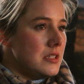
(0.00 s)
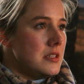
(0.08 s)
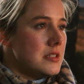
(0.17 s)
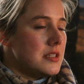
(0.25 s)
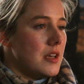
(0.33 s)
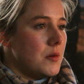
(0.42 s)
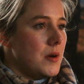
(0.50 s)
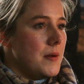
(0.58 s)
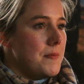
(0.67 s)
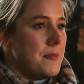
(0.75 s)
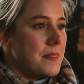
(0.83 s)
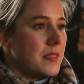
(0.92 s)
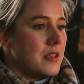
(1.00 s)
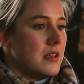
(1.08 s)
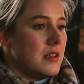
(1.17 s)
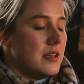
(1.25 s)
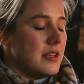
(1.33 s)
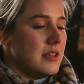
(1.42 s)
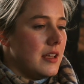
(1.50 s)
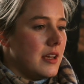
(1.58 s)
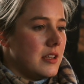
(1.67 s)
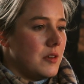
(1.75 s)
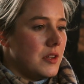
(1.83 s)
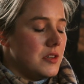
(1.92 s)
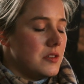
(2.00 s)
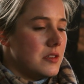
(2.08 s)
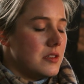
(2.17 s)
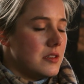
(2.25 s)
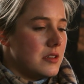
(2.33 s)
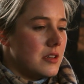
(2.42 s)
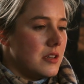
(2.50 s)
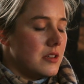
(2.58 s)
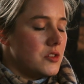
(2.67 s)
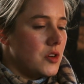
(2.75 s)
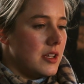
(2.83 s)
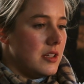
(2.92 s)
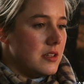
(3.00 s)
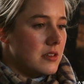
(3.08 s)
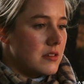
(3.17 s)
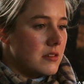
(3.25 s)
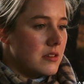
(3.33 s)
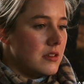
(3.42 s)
So um, yeah, you can uh, try and